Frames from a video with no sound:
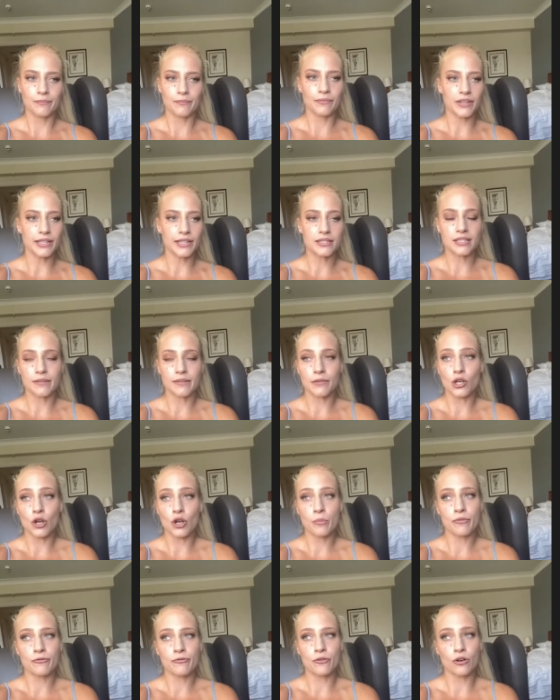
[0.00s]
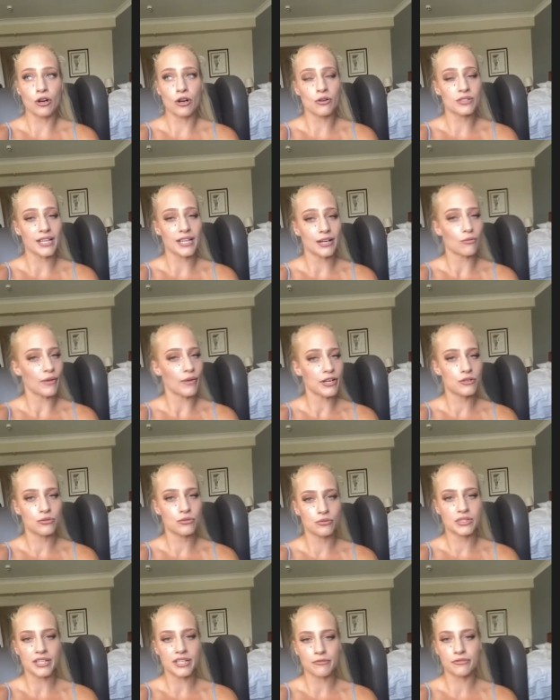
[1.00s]
it's, you know, before I was like, Rachel
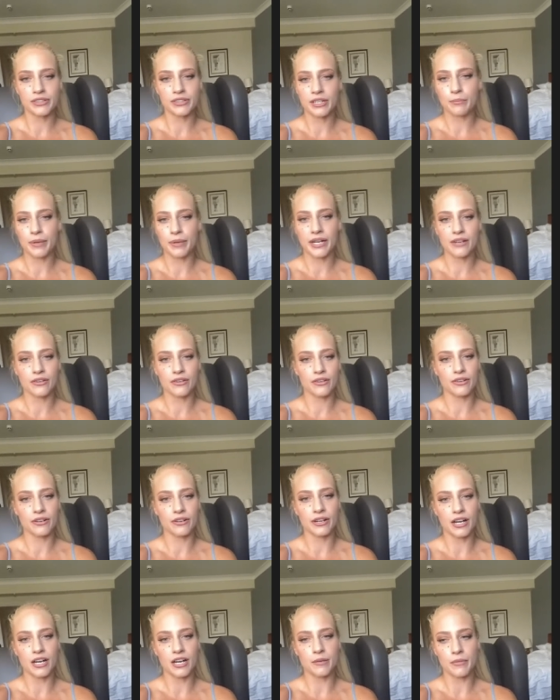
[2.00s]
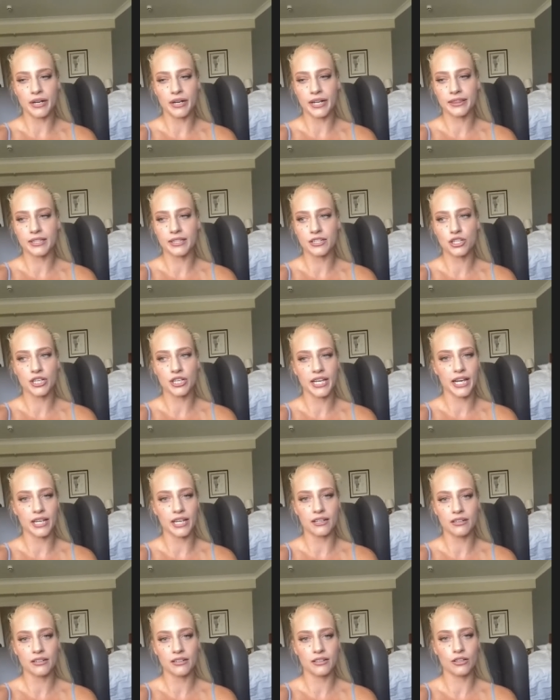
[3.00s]
will definitely beat her, and I think she
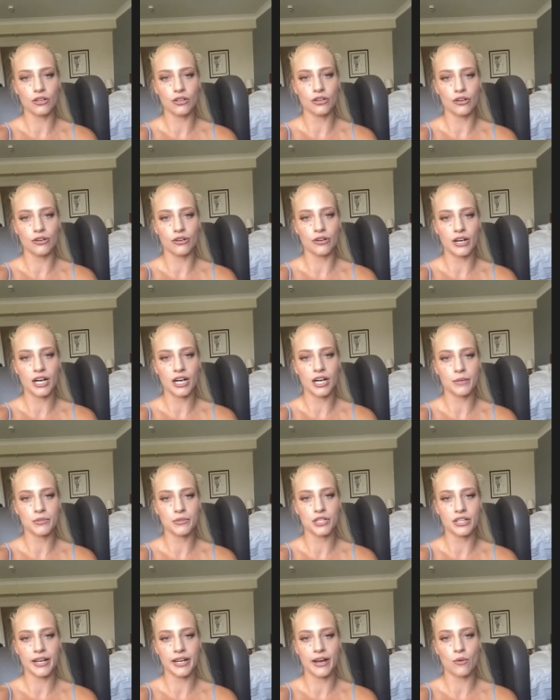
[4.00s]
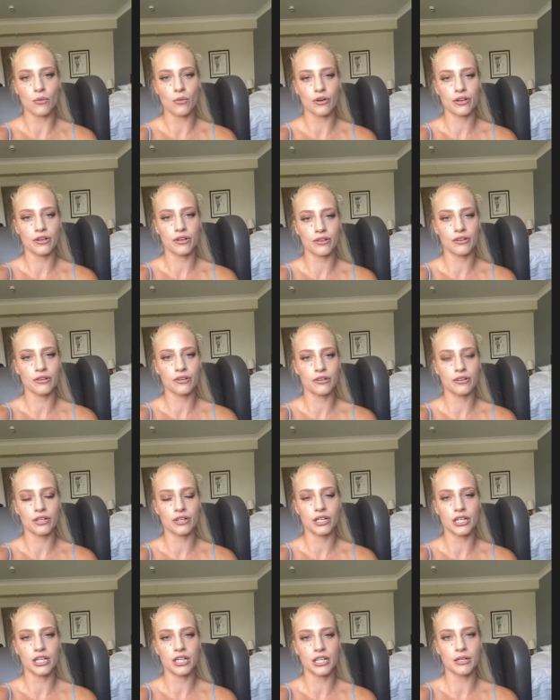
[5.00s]
can, you know, she can outwork her,
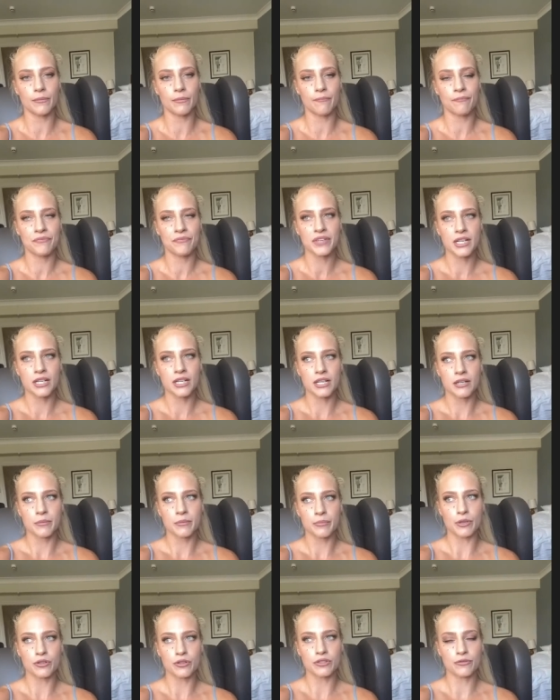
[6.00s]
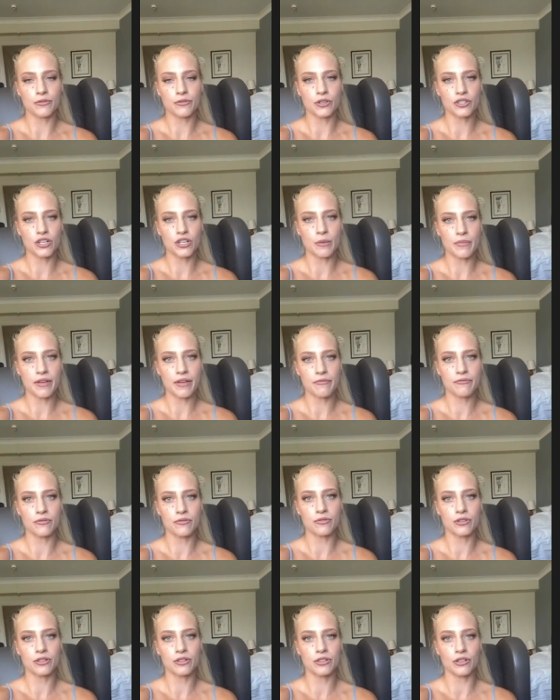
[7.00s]
because the first time they
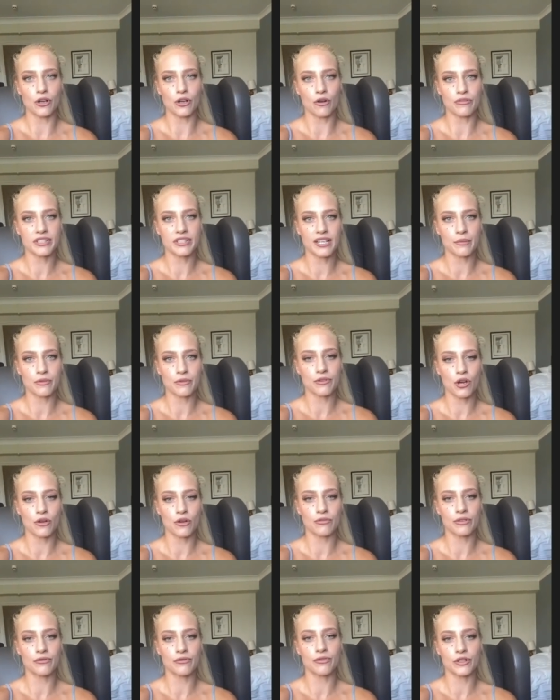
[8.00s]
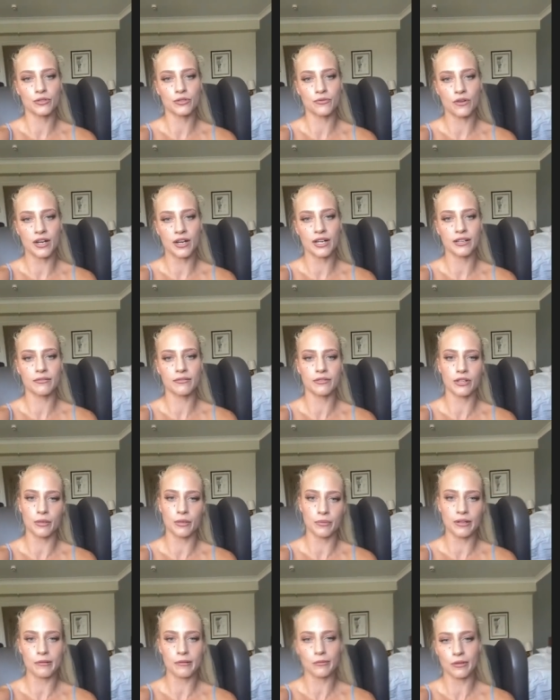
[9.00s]
fought, you know, always coming to COVID, first fight, you know,
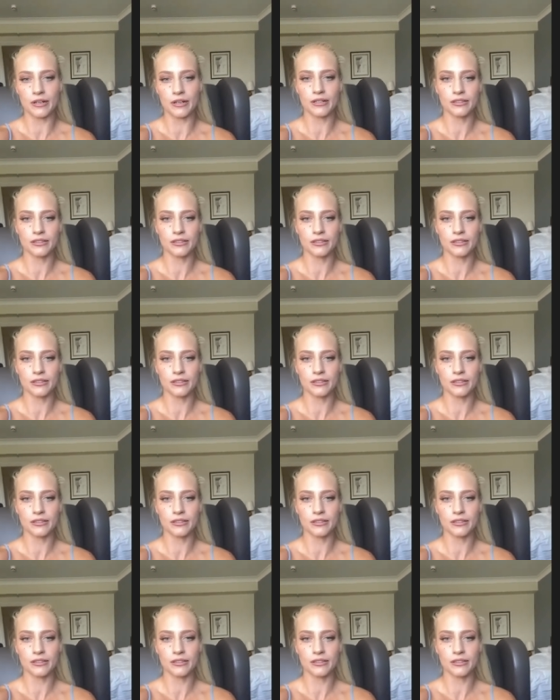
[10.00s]
blah, blah, blah,